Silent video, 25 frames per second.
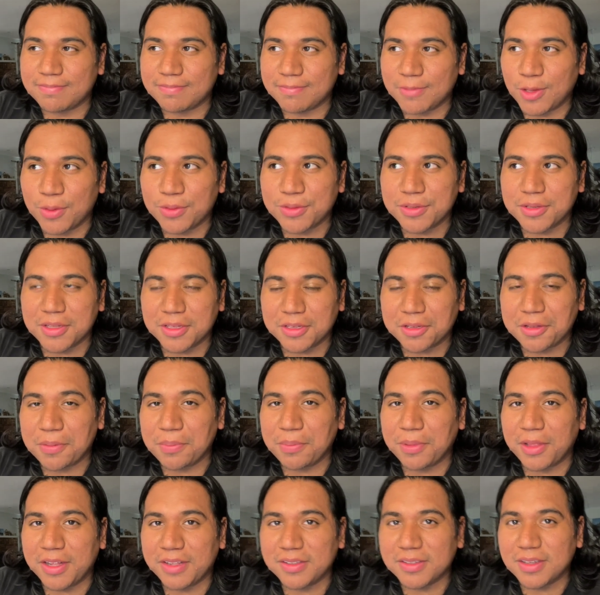Those are the
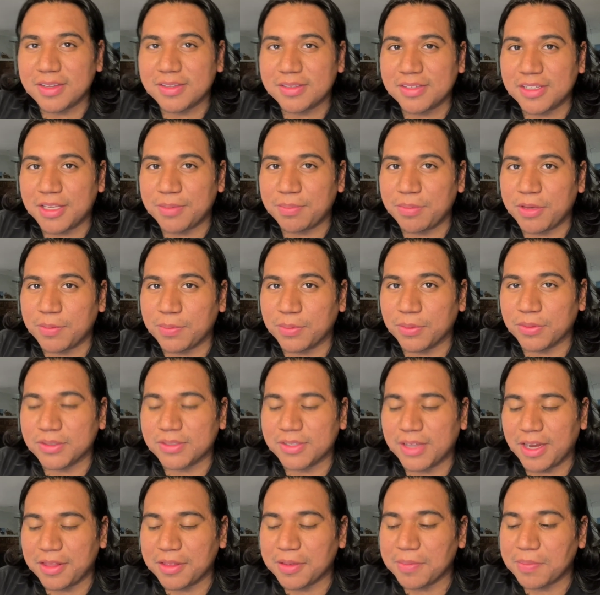complaints I see people
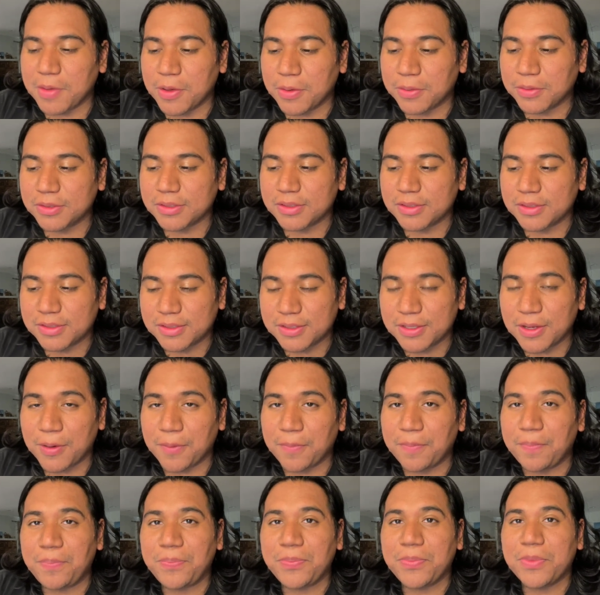say the most.
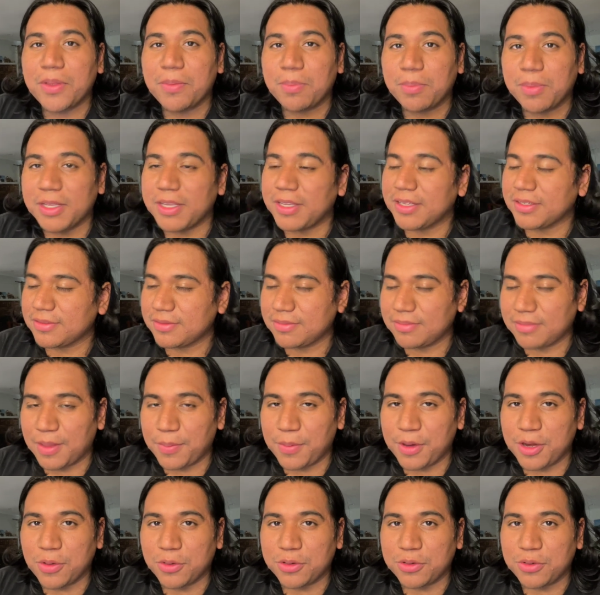So please let
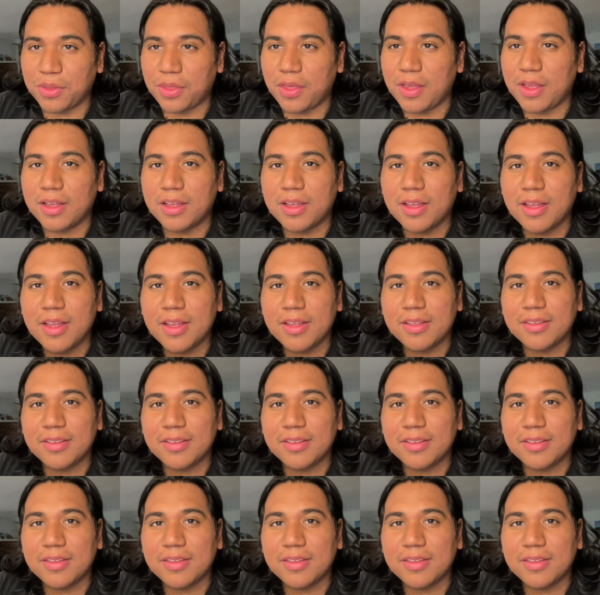me know what you think.